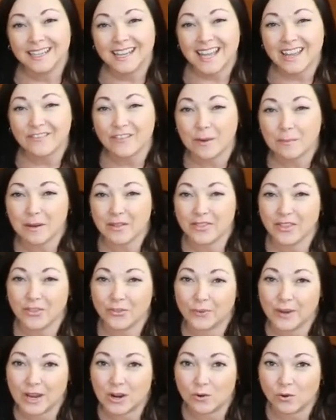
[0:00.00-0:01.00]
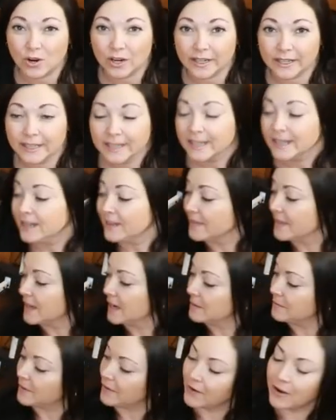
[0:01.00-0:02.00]
if I'm on the three cord than
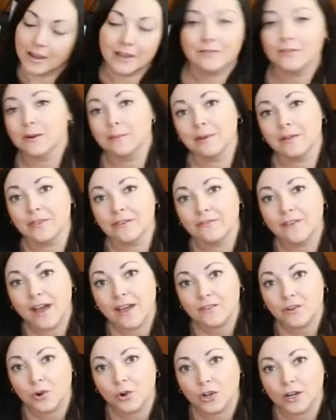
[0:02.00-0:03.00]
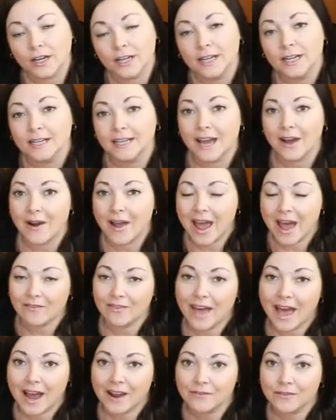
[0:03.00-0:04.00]
if I'm on the five cord. Now I have
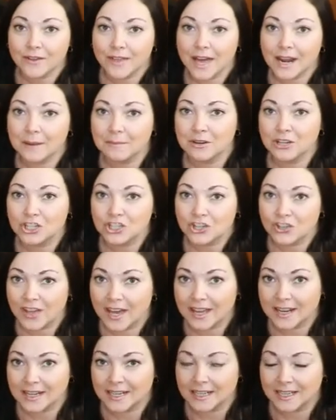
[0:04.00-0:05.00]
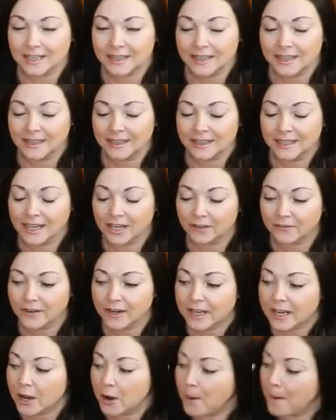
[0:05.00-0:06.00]
a hack for that, I'm gonna show that in a later
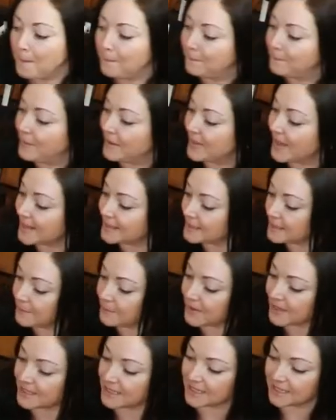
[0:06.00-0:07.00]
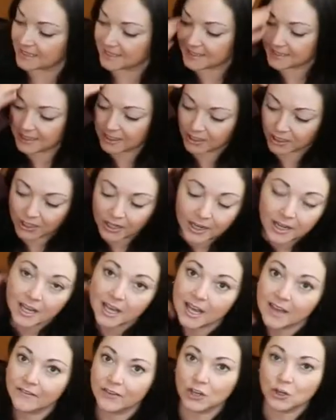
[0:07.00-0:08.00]
video, but that's something to consider.
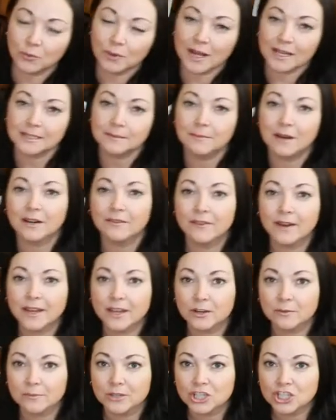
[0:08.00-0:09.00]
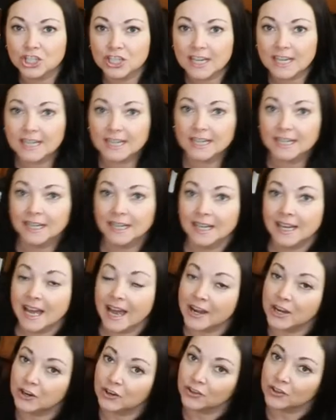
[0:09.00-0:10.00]
If you don't have to modify your machine
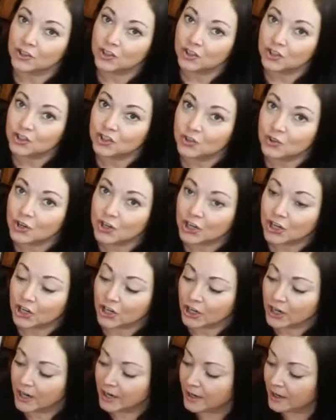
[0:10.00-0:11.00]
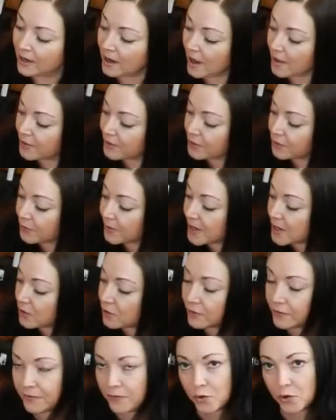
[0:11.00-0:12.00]
and you're a little shorter, a three or
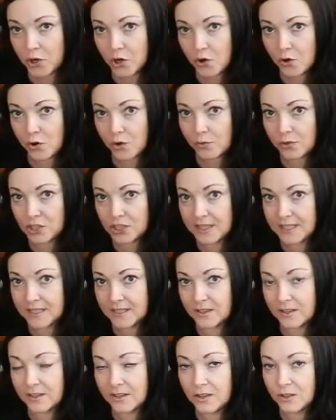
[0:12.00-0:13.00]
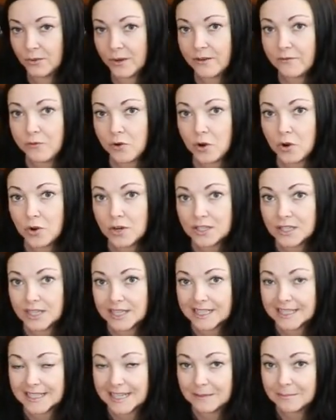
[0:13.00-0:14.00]
four cord, which these are, three and four cords are
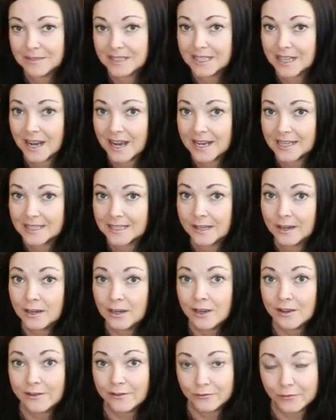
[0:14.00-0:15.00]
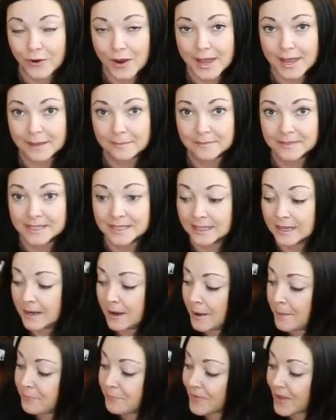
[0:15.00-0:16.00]
the same size frames,
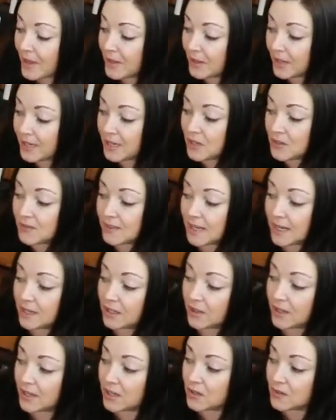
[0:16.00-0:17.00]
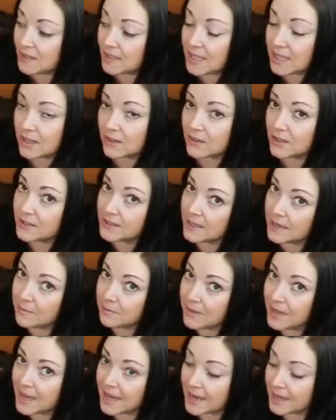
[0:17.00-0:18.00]
and like you said, like you see, they're the
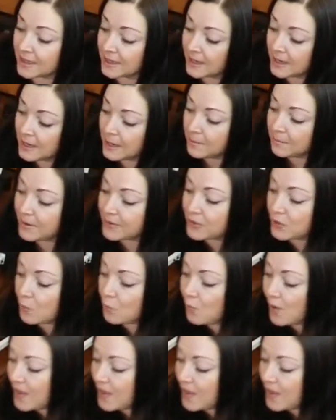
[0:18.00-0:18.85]
same length, but the